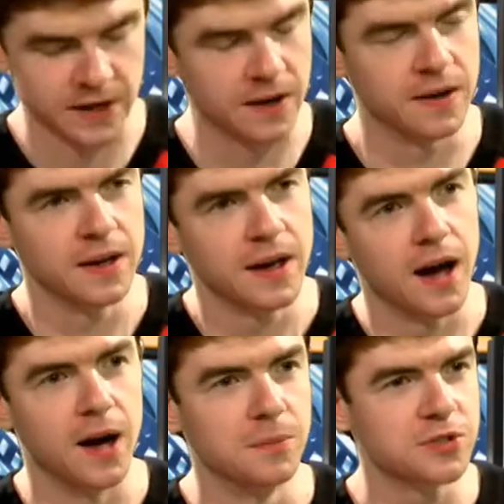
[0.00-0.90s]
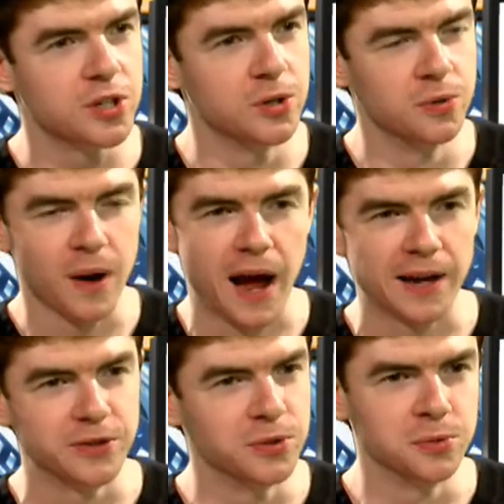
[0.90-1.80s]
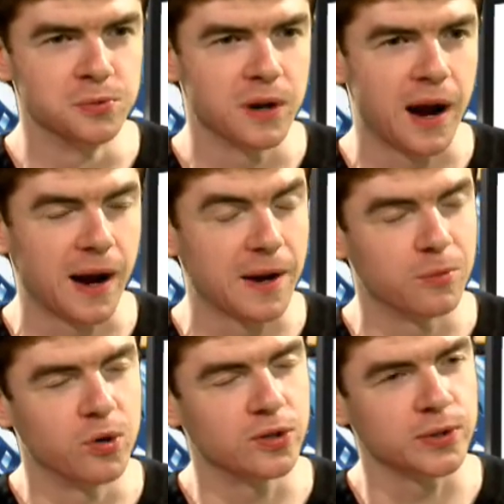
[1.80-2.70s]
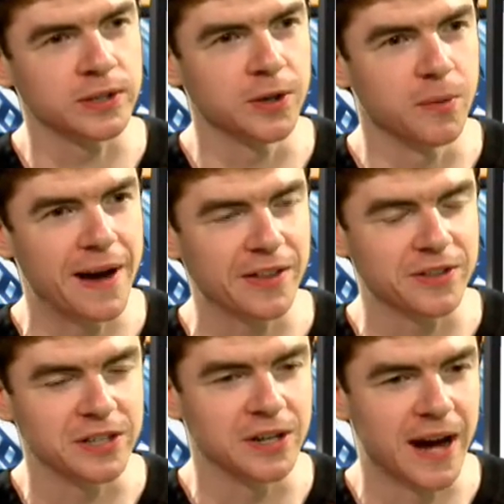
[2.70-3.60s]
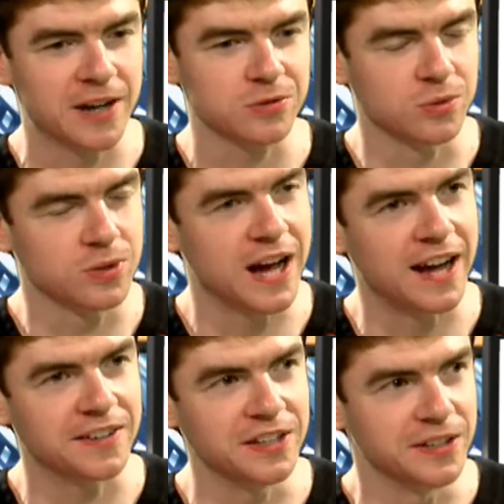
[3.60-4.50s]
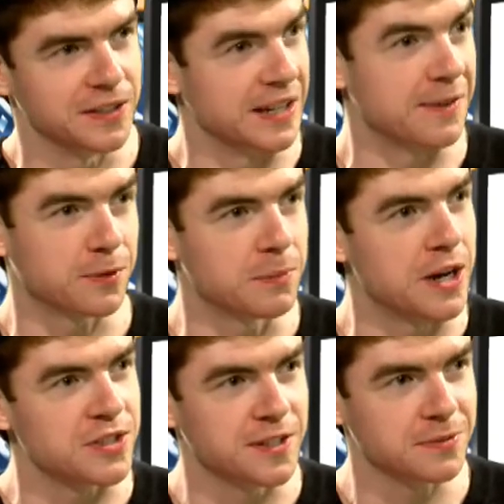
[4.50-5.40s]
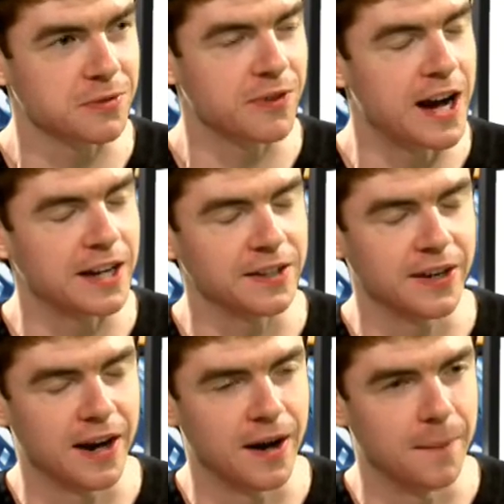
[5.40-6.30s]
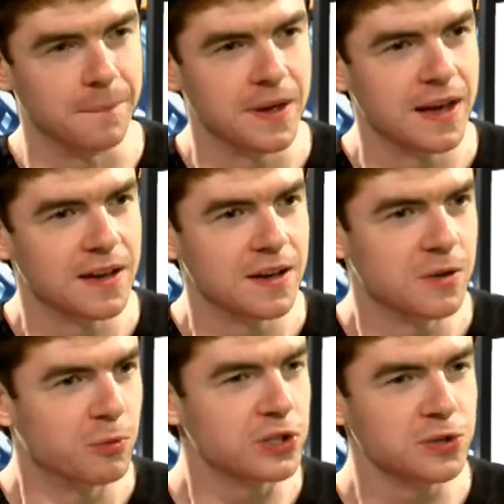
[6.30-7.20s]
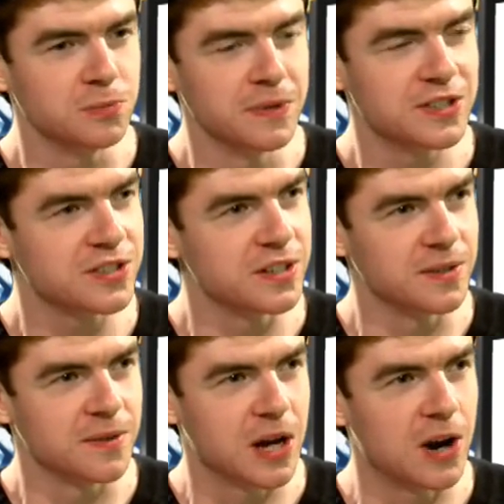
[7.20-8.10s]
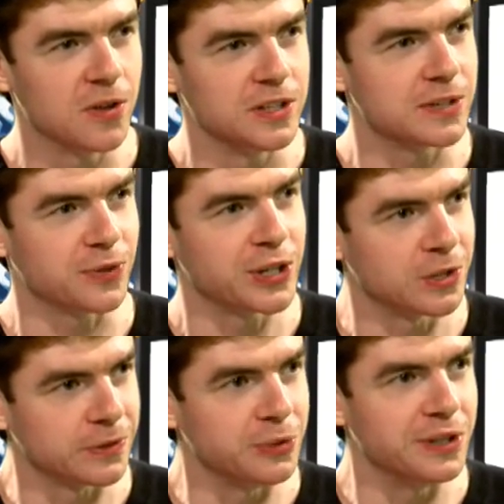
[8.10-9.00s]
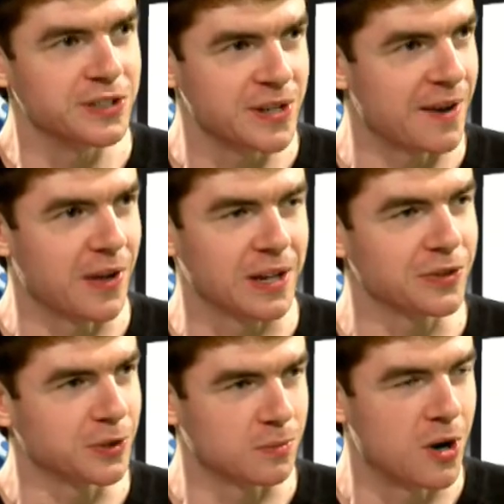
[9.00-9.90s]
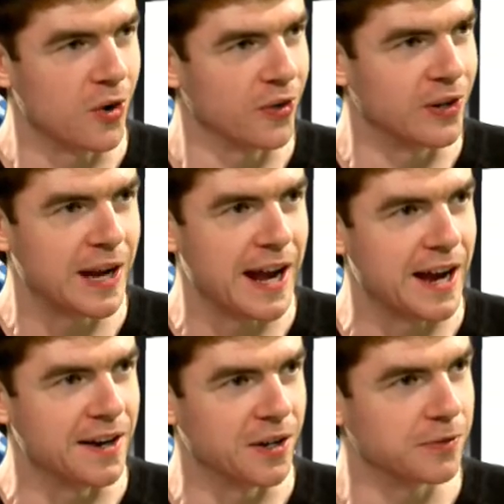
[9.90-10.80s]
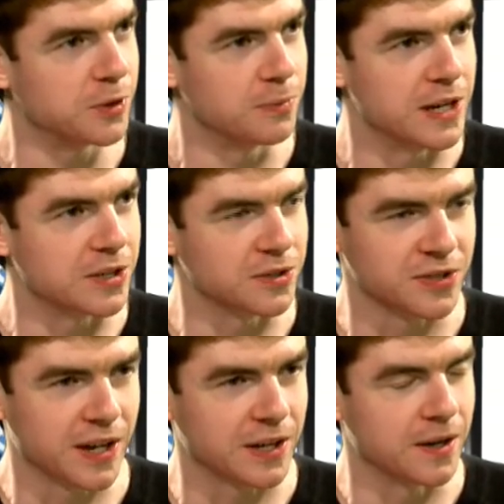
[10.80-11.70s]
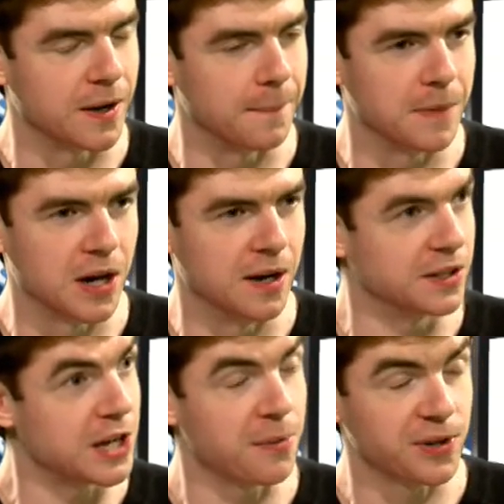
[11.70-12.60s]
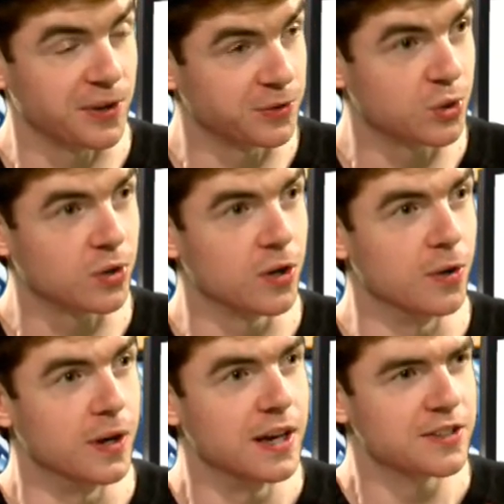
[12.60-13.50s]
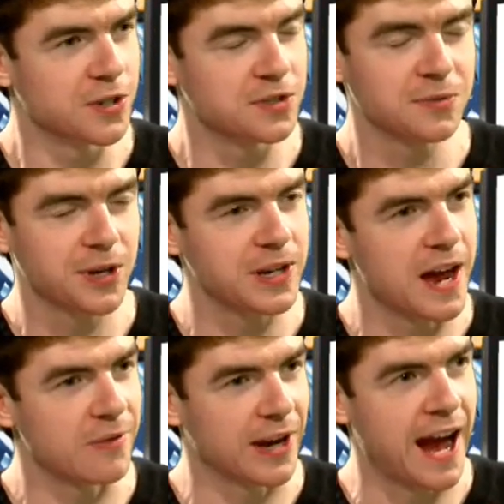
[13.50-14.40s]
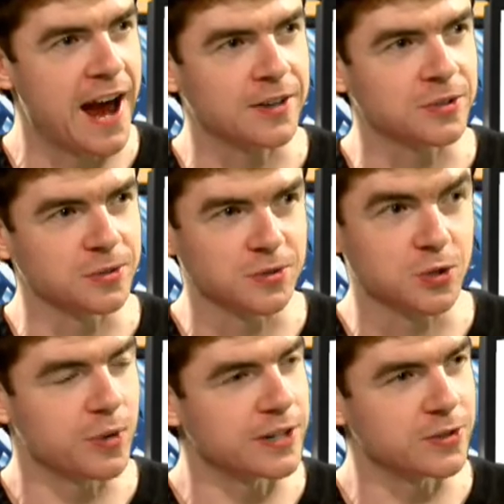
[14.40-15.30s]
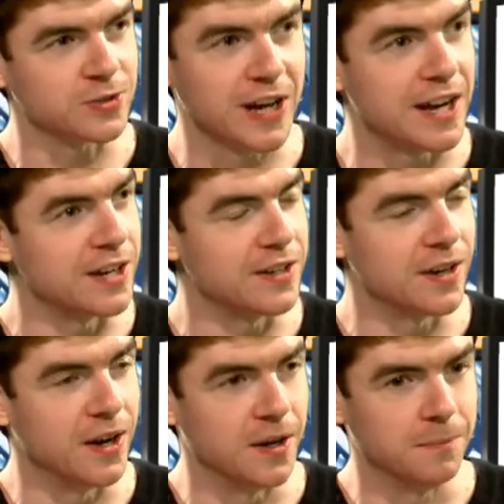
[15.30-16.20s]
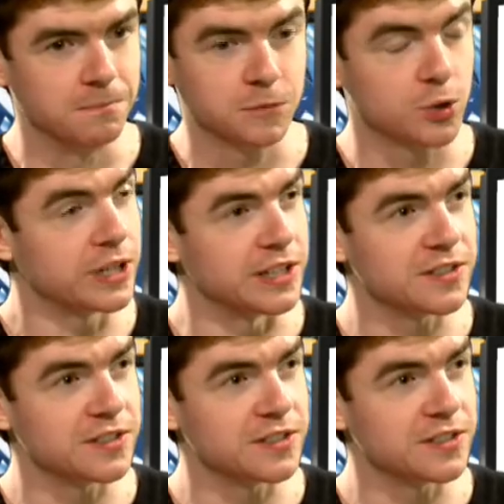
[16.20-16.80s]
Yeah. Um, so I do, I am wondering though about the uh, actual content, the information that is provided. Um, when you mention all the different interviewees, you have like Leonard Maltin and uh, filmmakers like um, uh, Guillermo del Toro. Yes. So it seems like you have like actors, directors, and um, critics.